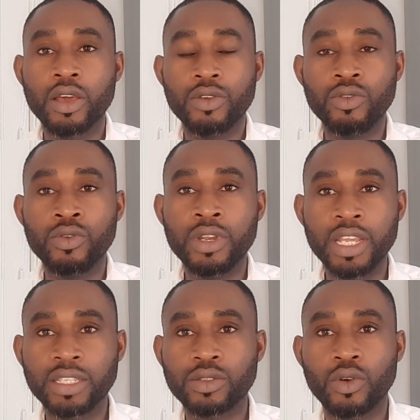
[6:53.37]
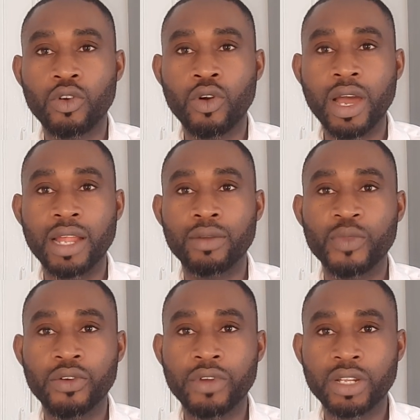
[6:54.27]
you need to go and
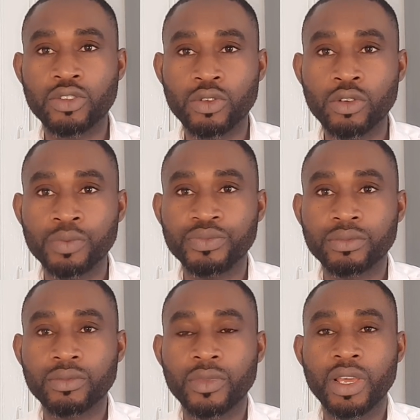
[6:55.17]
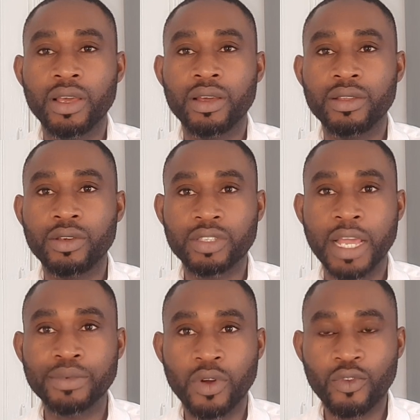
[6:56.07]
read through your
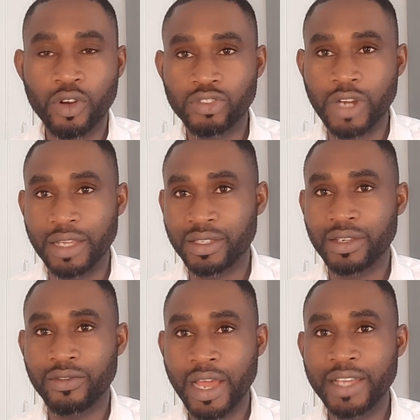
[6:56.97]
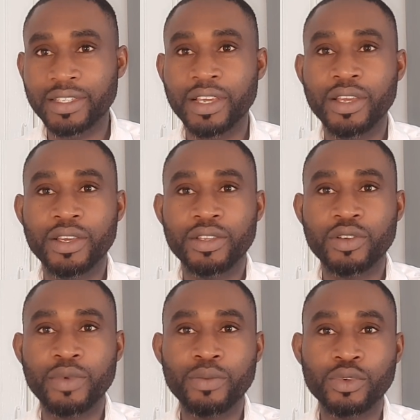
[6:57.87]
terms of contracts, right? To
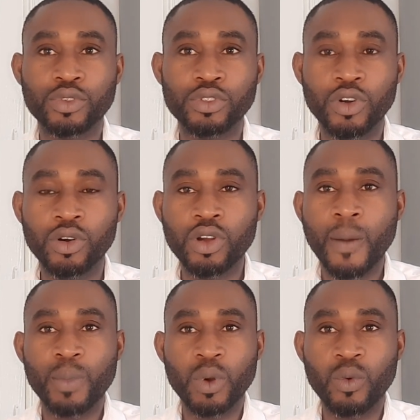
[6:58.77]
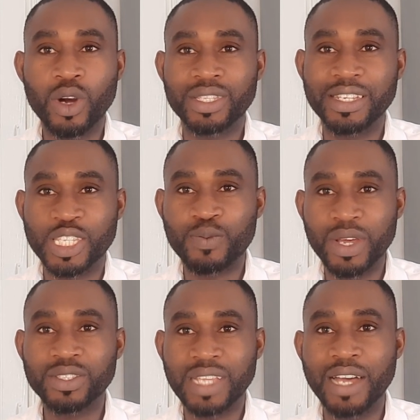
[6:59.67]
be able to know what is
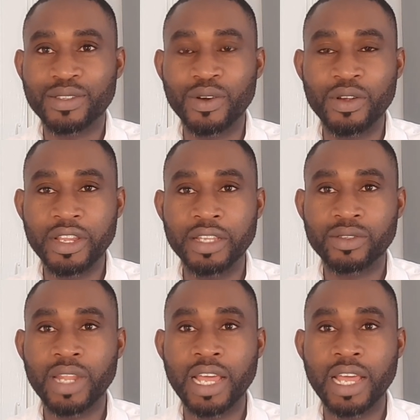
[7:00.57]
spelled out on it, so